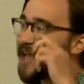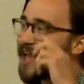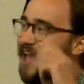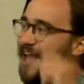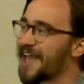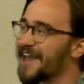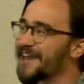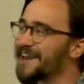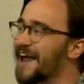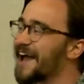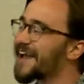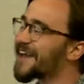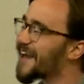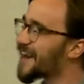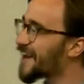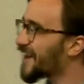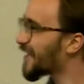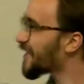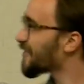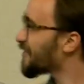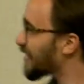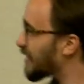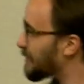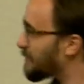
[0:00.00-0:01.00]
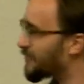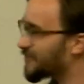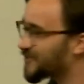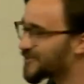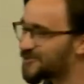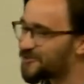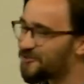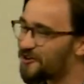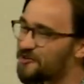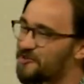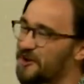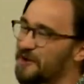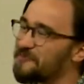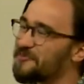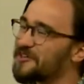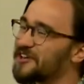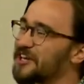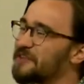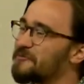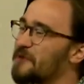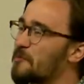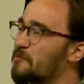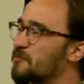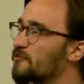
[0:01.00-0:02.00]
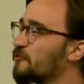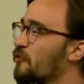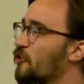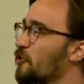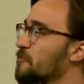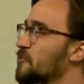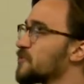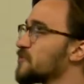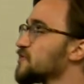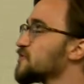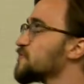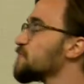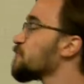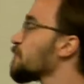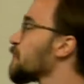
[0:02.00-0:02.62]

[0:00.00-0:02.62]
And I kind of like thinking about the story when I'm thinking about performance.